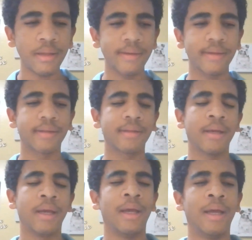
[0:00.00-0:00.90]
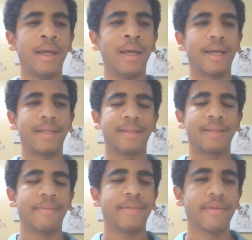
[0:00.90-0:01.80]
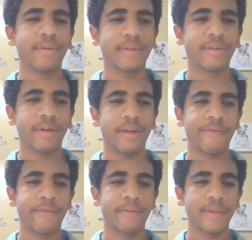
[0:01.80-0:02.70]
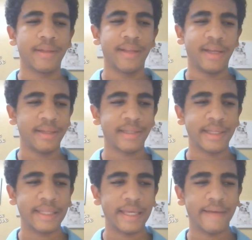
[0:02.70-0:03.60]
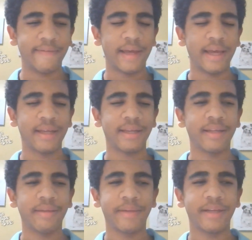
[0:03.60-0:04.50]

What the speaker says: and asked them to refrain from the lust that they had, and